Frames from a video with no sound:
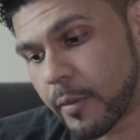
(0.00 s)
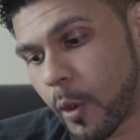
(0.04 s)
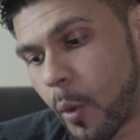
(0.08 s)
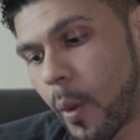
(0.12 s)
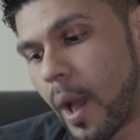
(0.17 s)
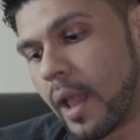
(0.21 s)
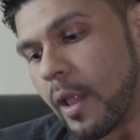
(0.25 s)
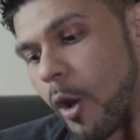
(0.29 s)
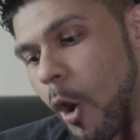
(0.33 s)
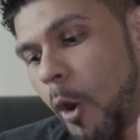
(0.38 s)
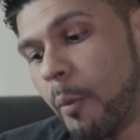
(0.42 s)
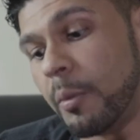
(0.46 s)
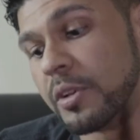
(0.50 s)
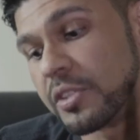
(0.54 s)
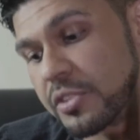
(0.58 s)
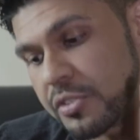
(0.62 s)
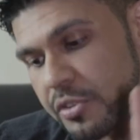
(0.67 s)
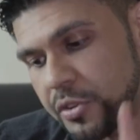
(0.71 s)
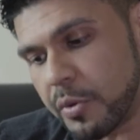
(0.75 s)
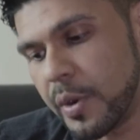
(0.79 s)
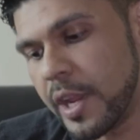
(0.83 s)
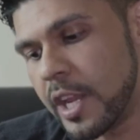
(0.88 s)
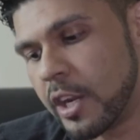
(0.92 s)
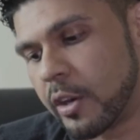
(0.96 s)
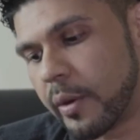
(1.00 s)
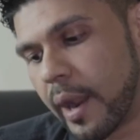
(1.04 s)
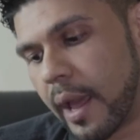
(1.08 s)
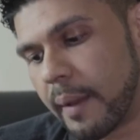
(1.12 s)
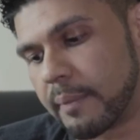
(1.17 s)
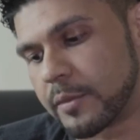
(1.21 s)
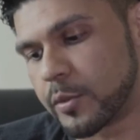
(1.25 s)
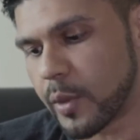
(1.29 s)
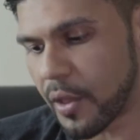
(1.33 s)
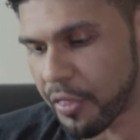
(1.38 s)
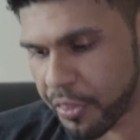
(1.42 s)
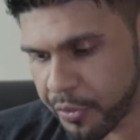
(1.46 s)
well, almost 3
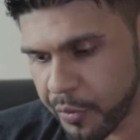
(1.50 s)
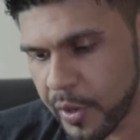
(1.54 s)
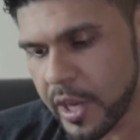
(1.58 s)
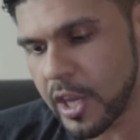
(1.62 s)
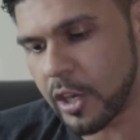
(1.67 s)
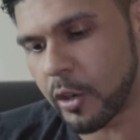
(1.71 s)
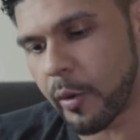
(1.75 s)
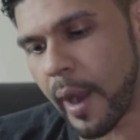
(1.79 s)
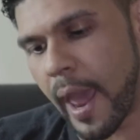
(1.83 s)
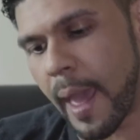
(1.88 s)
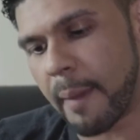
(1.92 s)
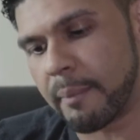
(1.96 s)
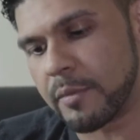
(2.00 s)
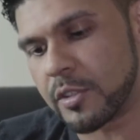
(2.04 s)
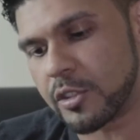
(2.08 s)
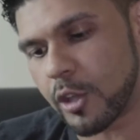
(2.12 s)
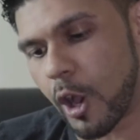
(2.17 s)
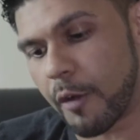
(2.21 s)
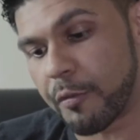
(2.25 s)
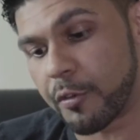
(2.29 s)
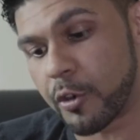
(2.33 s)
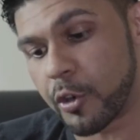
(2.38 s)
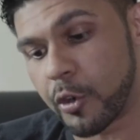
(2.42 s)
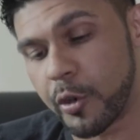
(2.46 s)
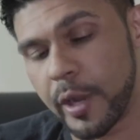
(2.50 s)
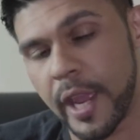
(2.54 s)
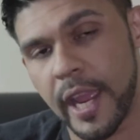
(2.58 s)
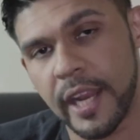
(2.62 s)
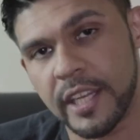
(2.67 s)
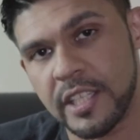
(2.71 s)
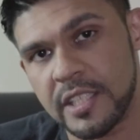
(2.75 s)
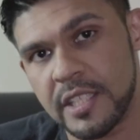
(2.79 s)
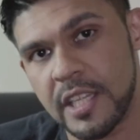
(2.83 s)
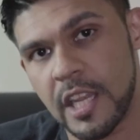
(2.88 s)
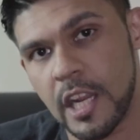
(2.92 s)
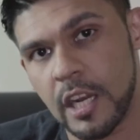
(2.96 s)
grams, well, 3 grams of
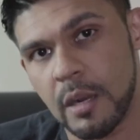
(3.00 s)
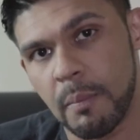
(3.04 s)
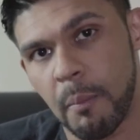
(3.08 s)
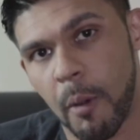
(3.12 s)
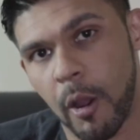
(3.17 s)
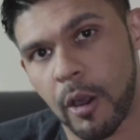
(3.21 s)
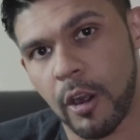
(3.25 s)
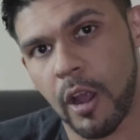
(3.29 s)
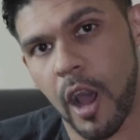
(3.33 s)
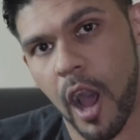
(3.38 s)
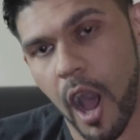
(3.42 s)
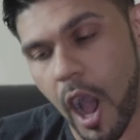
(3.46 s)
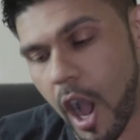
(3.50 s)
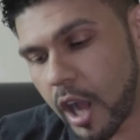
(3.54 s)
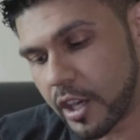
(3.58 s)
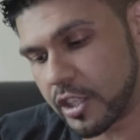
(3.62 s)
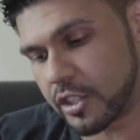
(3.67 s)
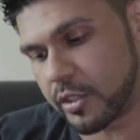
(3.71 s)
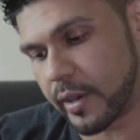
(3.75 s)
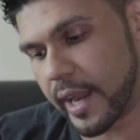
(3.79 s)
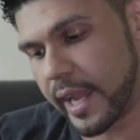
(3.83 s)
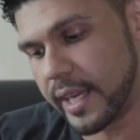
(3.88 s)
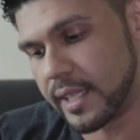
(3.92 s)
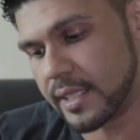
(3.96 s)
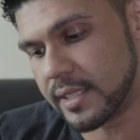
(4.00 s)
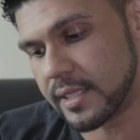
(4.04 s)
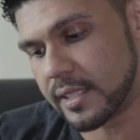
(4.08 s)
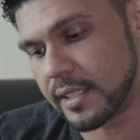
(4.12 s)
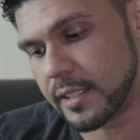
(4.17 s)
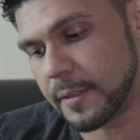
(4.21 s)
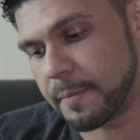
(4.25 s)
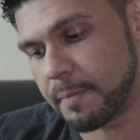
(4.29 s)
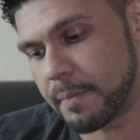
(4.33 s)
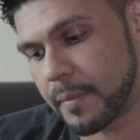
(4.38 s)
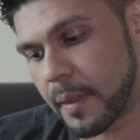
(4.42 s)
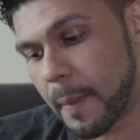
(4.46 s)
creatine monohydrate
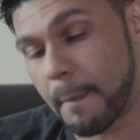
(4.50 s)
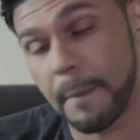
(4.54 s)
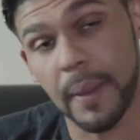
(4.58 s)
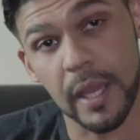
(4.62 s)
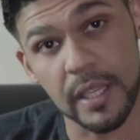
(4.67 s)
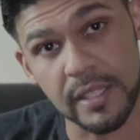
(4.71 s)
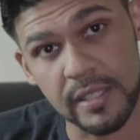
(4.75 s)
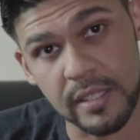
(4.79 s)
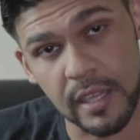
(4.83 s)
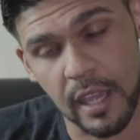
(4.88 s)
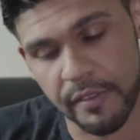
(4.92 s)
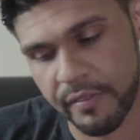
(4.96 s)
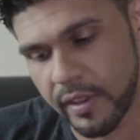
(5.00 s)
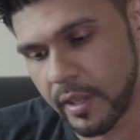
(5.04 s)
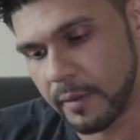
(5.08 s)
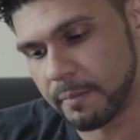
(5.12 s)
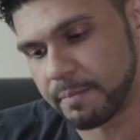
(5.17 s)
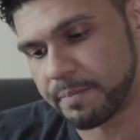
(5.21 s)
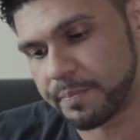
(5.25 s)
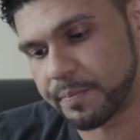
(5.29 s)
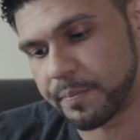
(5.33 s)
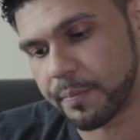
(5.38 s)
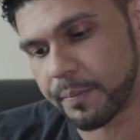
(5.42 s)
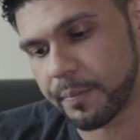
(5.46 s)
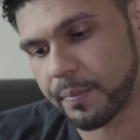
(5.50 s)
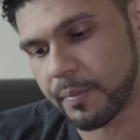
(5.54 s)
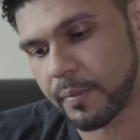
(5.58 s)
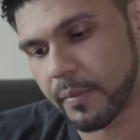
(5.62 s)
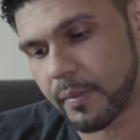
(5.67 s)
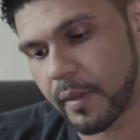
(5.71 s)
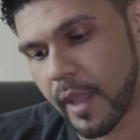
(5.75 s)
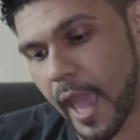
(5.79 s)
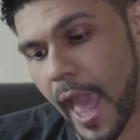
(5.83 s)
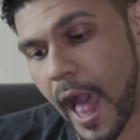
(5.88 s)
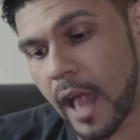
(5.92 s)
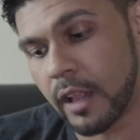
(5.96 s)
per serving,
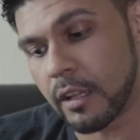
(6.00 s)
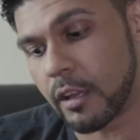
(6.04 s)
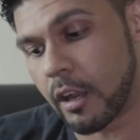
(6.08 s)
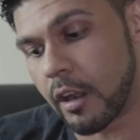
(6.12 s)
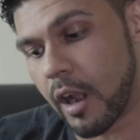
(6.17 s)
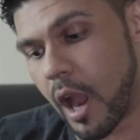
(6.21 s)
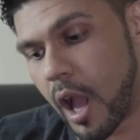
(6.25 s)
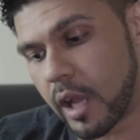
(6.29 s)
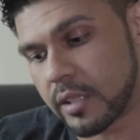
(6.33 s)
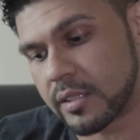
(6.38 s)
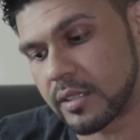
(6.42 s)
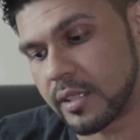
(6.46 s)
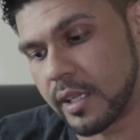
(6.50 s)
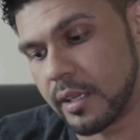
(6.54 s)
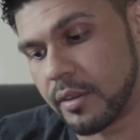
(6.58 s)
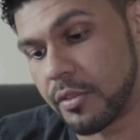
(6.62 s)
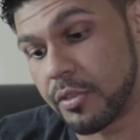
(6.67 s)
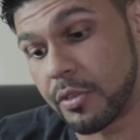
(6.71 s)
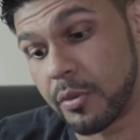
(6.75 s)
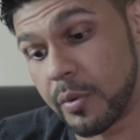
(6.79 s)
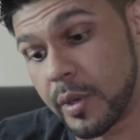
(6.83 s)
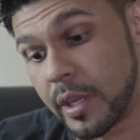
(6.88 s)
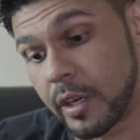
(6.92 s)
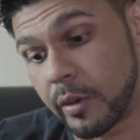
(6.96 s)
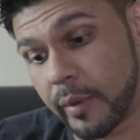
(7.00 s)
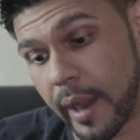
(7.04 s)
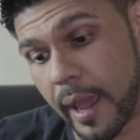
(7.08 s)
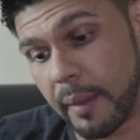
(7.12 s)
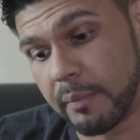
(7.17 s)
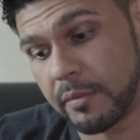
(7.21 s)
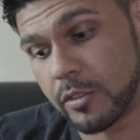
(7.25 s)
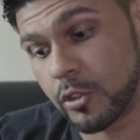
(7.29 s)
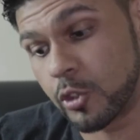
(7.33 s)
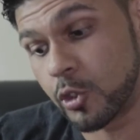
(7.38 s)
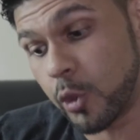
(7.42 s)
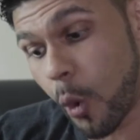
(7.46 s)
L-glycine 3
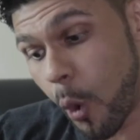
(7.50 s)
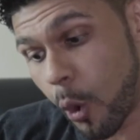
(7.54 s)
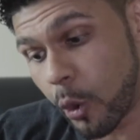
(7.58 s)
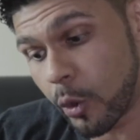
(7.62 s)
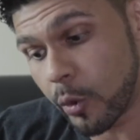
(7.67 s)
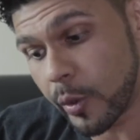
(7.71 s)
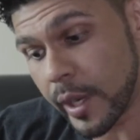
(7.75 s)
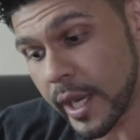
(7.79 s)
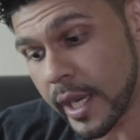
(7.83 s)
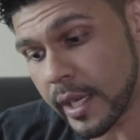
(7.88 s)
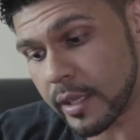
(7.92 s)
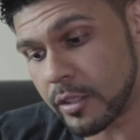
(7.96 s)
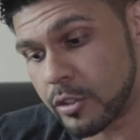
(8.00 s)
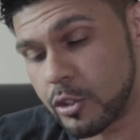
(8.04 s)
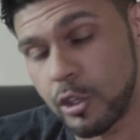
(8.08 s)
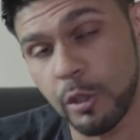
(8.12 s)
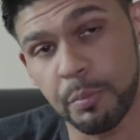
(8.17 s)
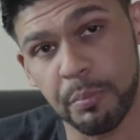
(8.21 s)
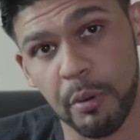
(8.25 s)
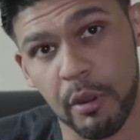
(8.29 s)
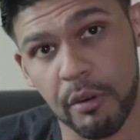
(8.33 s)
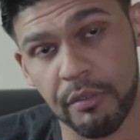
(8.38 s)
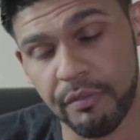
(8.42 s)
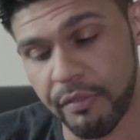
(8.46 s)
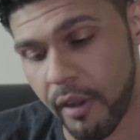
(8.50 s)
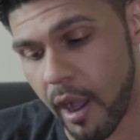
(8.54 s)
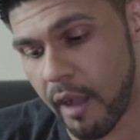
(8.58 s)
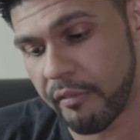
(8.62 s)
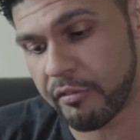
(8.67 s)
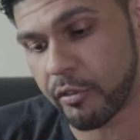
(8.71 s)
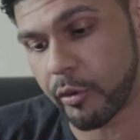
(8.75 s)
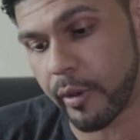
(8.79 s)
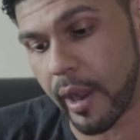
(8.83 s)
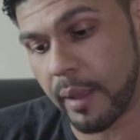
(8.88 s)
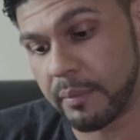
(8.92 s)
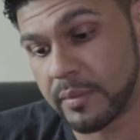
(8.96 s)
grams, taurine
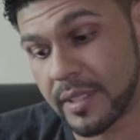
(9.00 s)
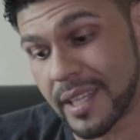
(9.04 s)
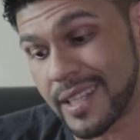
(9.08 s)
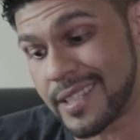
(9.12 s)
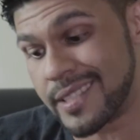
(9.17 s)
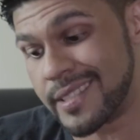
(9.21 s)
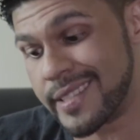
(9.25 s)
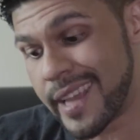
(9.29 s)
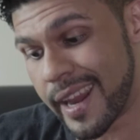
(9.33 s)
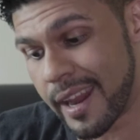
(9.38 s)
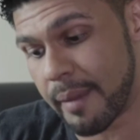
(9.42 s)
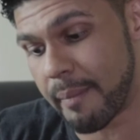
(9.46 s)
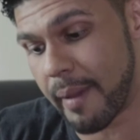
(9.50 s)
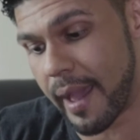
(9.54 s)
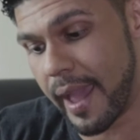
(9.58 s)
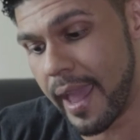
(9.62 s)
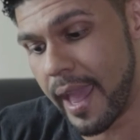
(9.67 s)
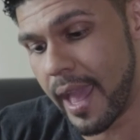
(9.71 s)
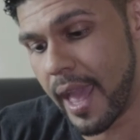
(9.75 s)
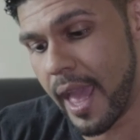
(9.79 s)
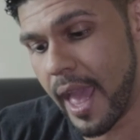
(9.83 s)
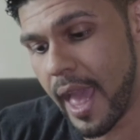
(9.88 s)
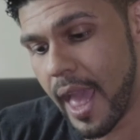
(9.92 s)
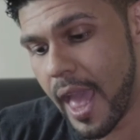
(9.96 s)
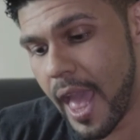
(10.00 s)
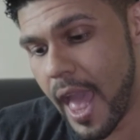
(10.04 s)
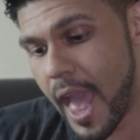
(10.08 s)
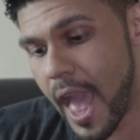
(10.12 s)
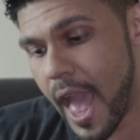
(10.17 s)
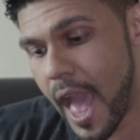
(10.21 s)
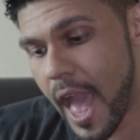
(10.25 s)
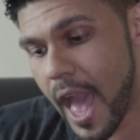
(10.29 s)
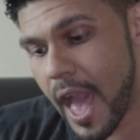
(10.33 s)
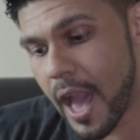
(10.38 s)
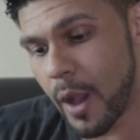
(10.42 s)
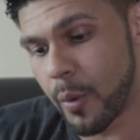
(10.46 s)
2.5 grams, and ZMA
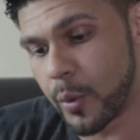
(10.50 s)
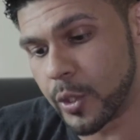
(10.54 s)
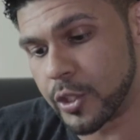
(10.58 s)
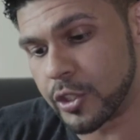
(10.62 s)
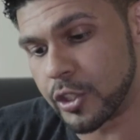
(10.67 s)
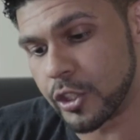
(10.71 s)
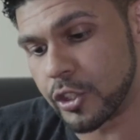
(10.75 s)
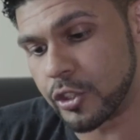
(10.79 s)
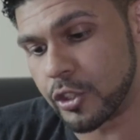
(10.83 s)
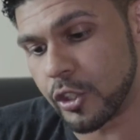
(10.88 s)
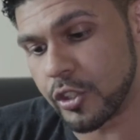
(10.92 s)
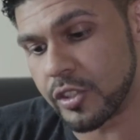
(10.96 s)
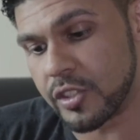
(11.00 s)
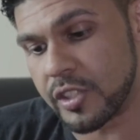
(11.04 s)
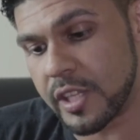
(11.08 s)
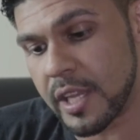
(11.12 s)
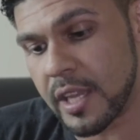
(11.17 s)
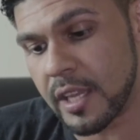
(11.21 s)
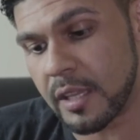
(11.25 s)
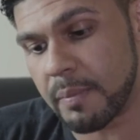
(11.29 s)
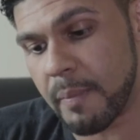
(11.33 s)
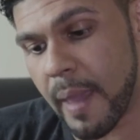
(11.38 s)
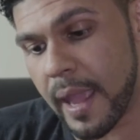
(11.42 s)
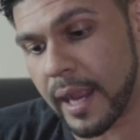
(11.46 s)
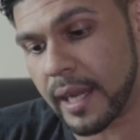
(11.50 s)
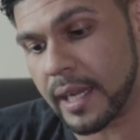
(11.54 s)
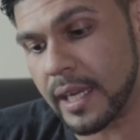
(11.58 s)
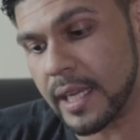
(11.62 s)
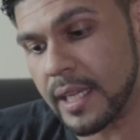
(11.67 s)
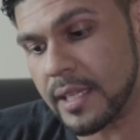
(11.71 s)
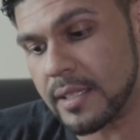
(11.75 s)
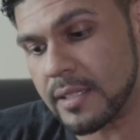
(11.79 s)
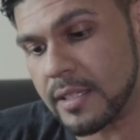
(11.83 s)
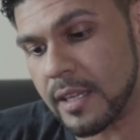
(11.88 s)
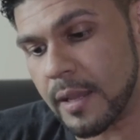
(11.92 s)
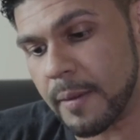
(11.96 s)
uh, which is your zinc,
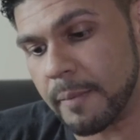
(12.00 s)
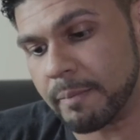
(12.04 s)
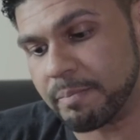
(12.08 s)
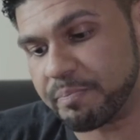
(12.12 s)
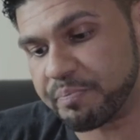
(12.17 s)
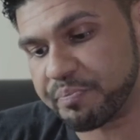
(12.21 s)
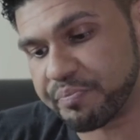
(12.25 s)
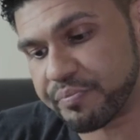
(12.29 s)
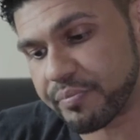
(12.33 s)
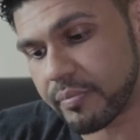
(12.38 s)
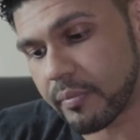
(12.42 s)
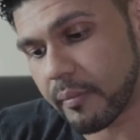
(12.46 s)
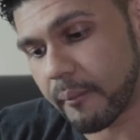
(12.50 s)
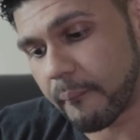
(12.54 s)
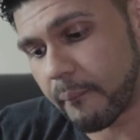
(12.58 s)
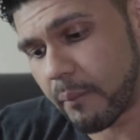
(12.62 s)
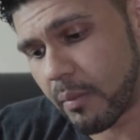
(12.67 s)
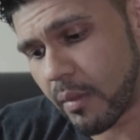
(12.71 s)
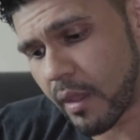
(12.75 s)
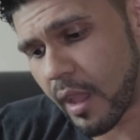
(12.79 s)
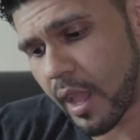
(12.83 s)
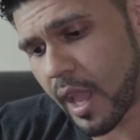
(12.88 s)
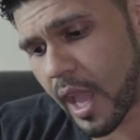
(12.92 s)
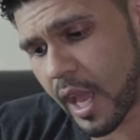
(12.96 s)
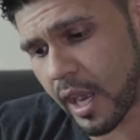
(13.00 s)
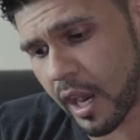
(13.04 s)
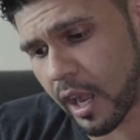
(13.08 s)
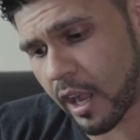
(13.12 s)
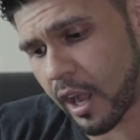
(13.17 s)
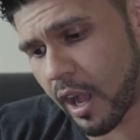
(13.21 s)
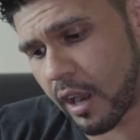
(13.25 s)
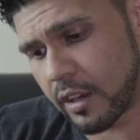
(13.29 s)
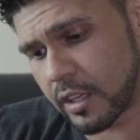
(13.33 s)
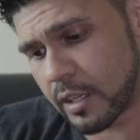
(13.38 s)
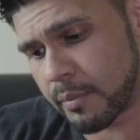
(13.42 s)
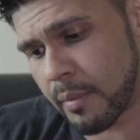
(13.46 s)
magnesium, and I
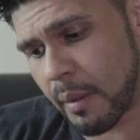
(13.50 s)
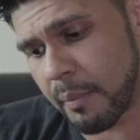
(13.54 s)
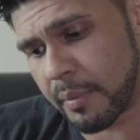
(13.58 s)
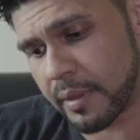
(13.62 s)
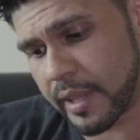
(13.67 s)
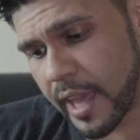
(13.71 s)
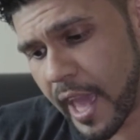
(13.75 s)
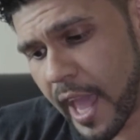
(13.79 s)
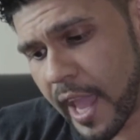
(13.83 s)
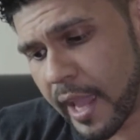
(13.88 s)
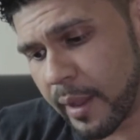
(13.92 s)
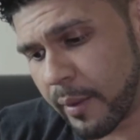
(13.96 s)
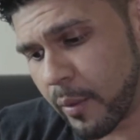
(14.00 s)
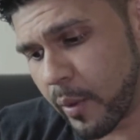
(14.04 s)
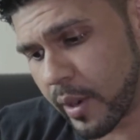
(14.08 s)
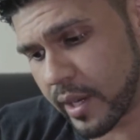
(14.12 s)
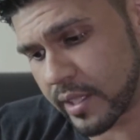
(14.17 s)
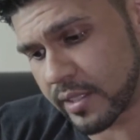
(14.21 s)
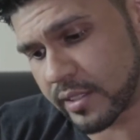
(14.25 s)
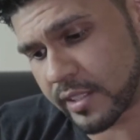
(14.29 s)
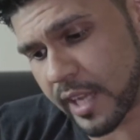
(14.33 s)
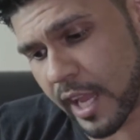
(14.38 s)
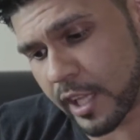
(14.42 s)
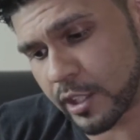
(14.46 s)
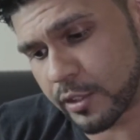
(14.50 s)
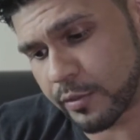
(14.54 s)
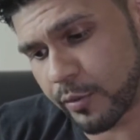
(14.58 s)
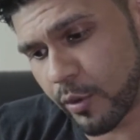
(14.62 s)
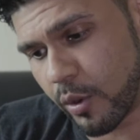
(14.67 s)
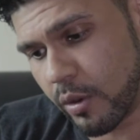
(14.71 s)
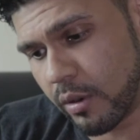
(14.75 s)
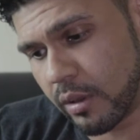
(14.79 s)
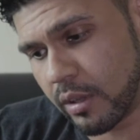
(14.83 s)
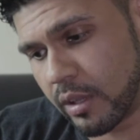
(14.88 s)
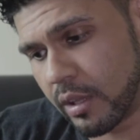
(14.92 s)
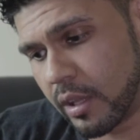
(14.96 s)
can't remember the A what it stands
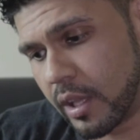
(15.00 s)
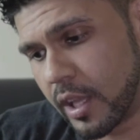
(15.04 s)
for.